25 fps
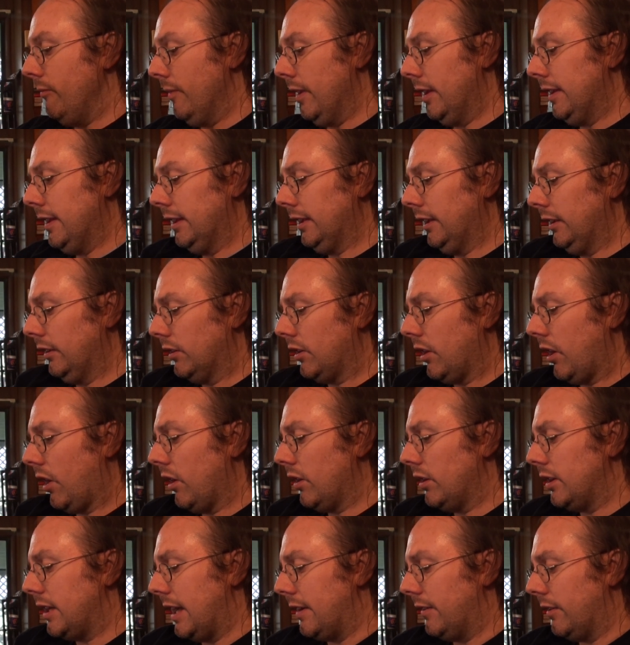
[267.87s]
the little
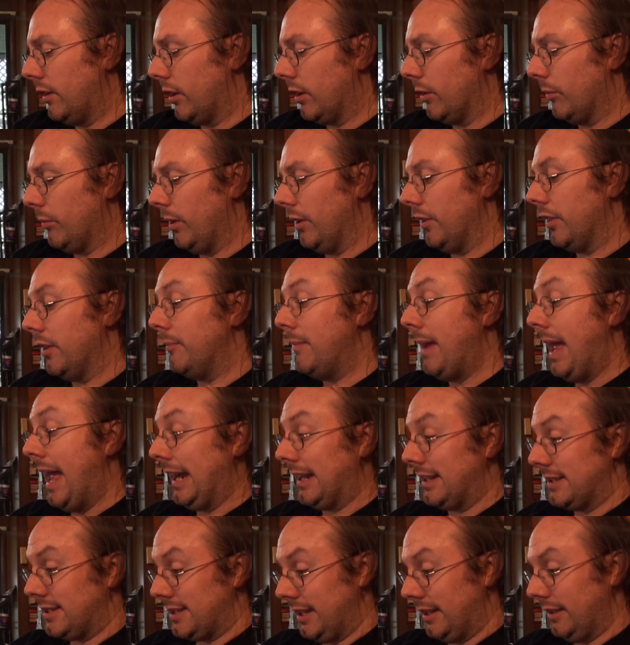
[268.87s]
card down, or well, the
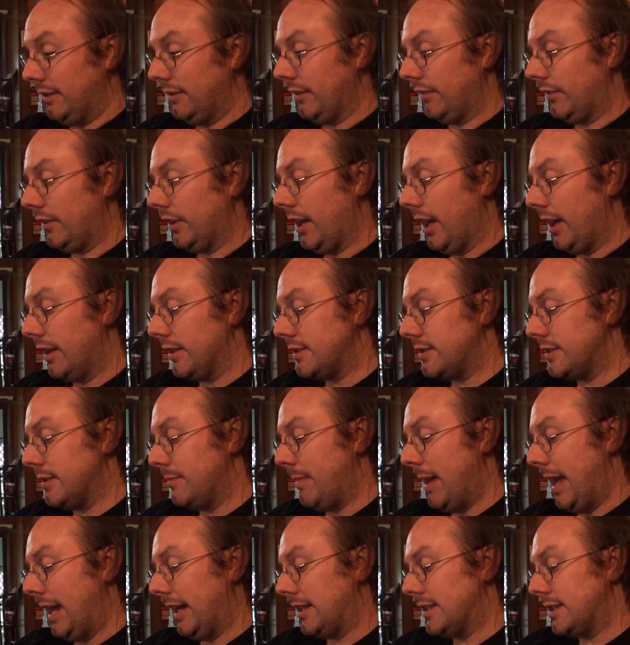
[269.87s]
magazine. I forgot it's the
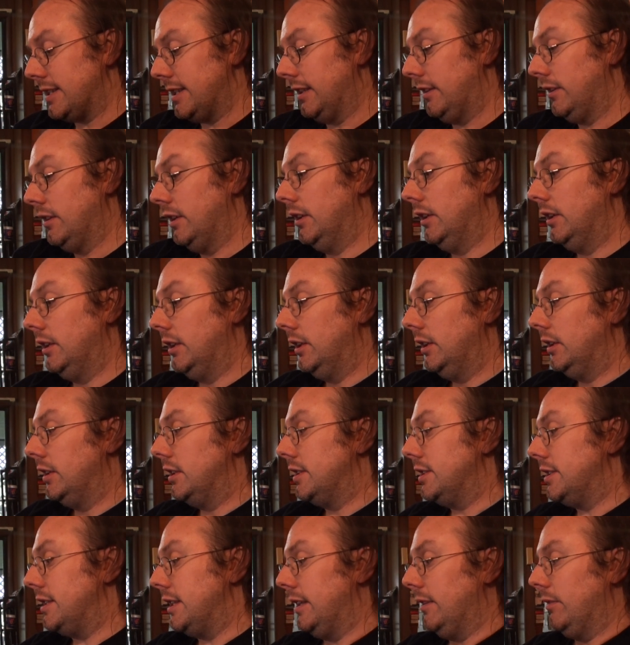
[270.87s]
magazine.
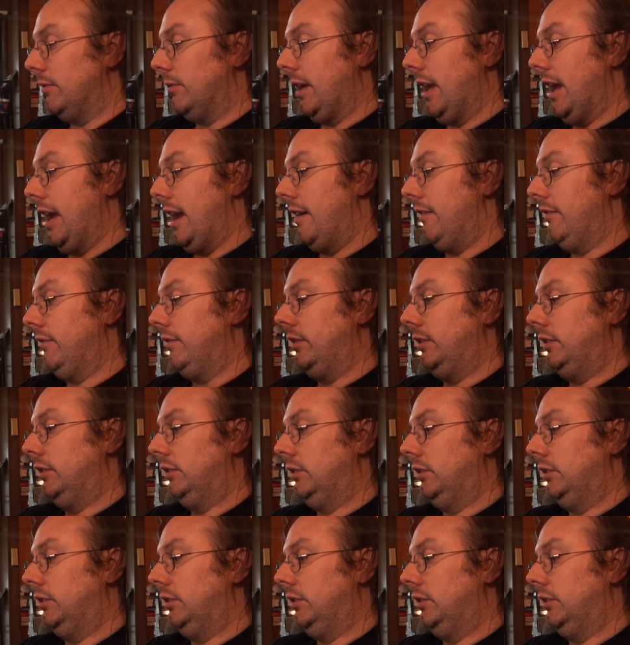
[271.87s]
See, we have